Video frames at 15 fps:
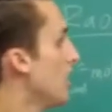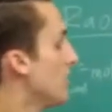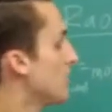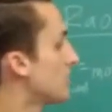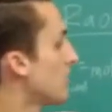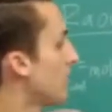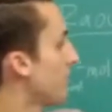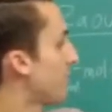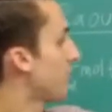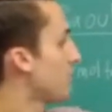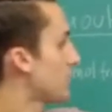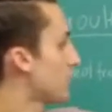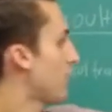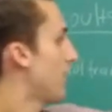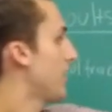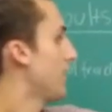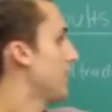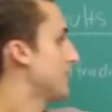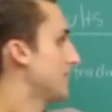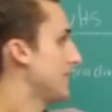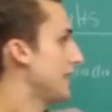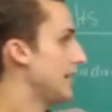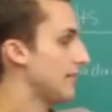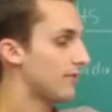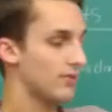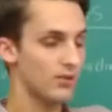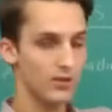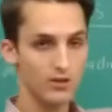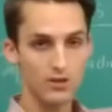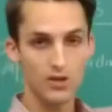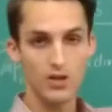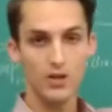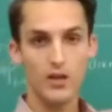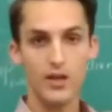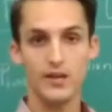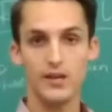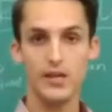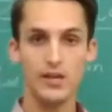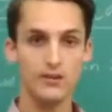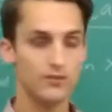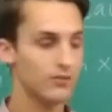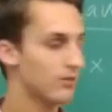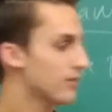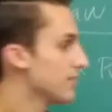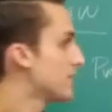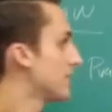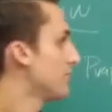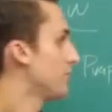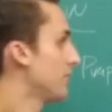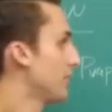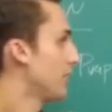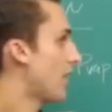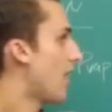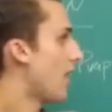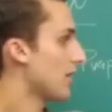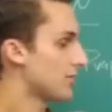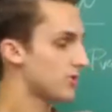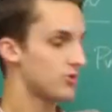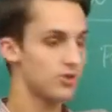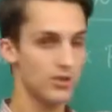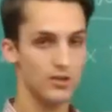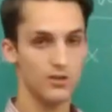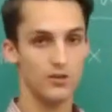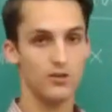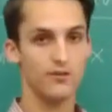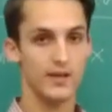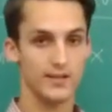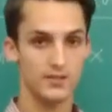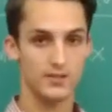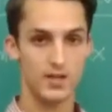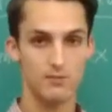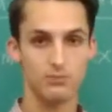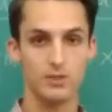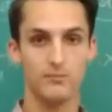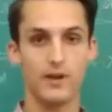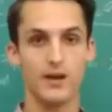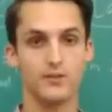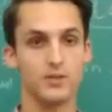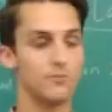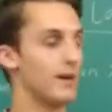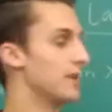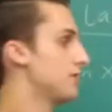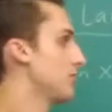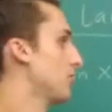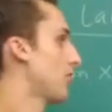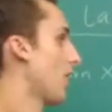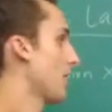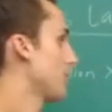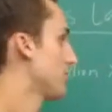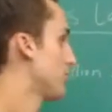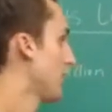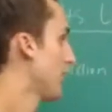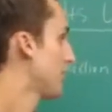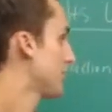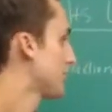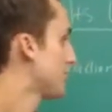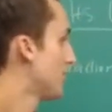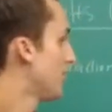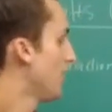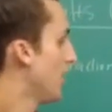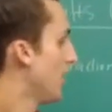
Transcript: So the first one is an ether. An ether is simply an oxygen that's doubly bounded by two carbon chains.